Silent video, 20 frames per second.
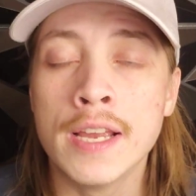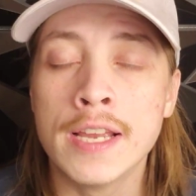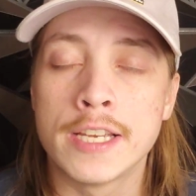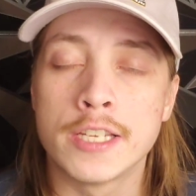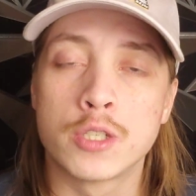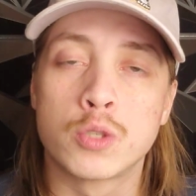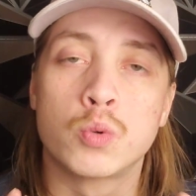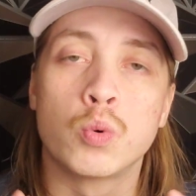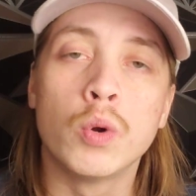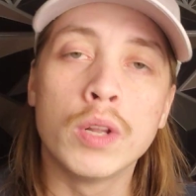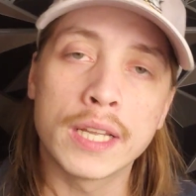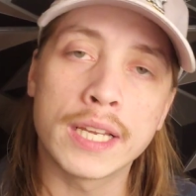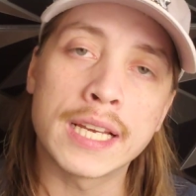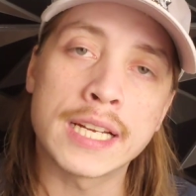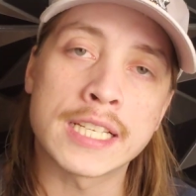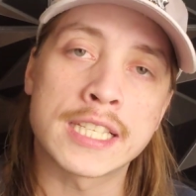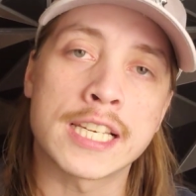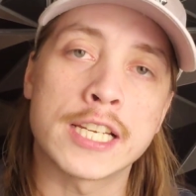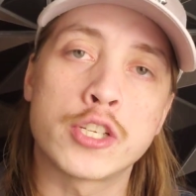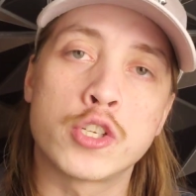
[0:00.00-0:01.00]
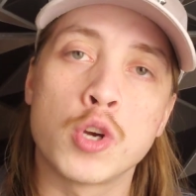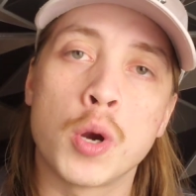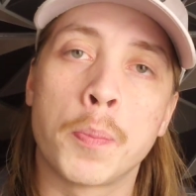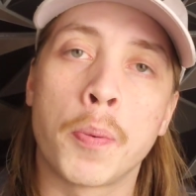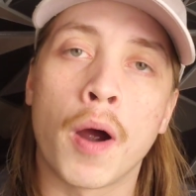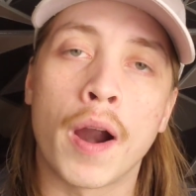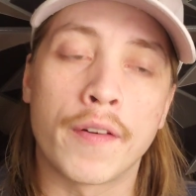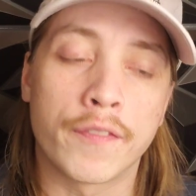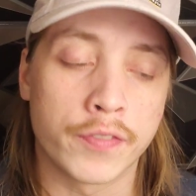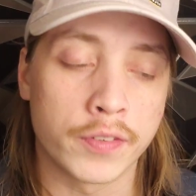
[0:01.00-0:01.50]
is really going to set you
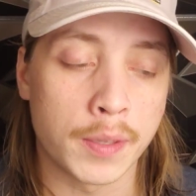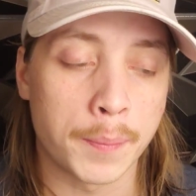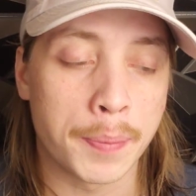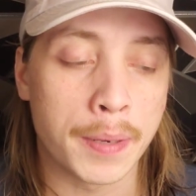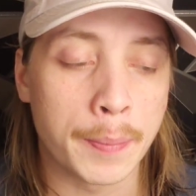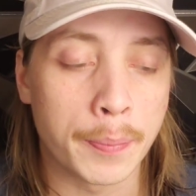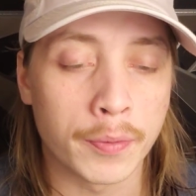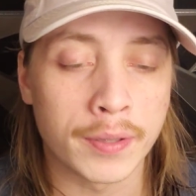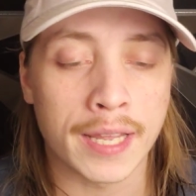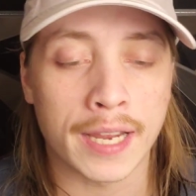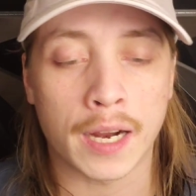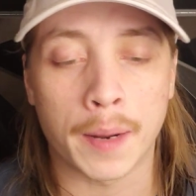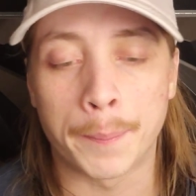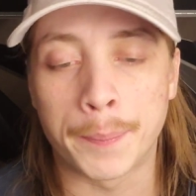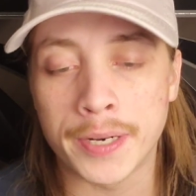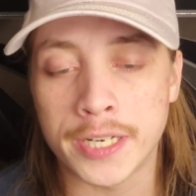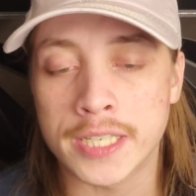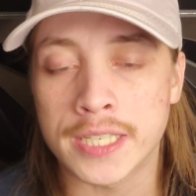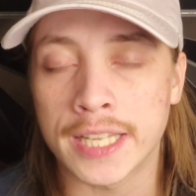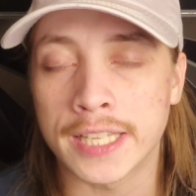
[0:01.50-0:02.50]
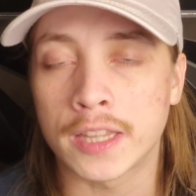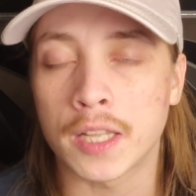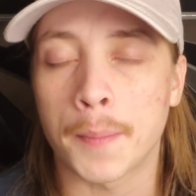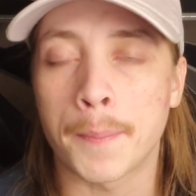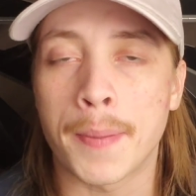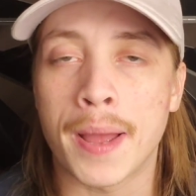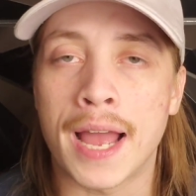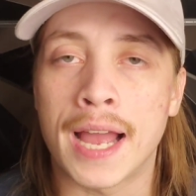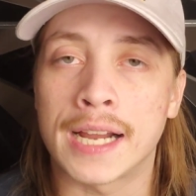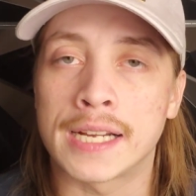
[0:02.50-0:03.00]
apart from the people that capitulate their
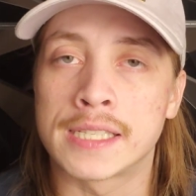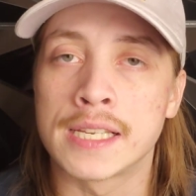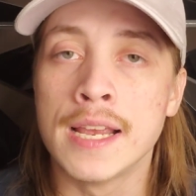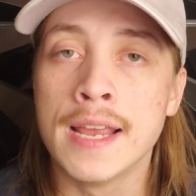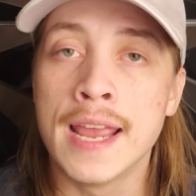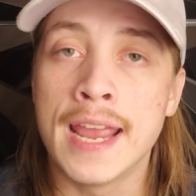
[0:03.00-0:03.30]
bags